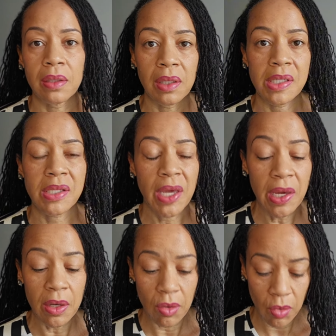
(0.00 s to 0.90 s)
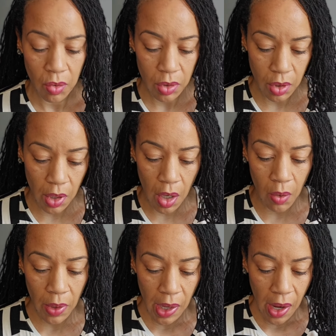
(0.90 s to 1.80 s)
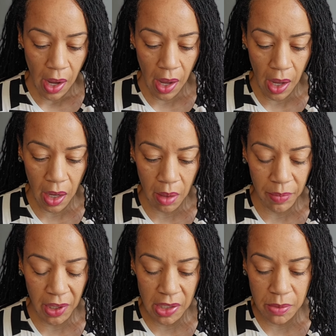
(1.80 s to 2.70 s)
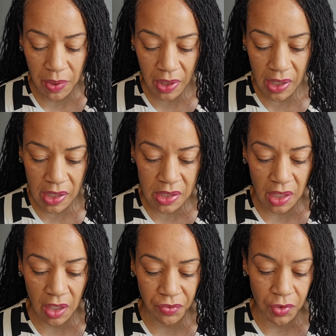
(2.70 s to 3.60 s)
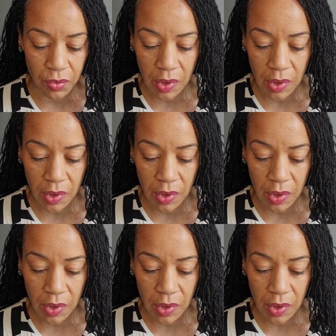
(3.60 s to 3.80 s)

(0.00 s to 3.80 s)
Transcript: let's heal, and it's because if you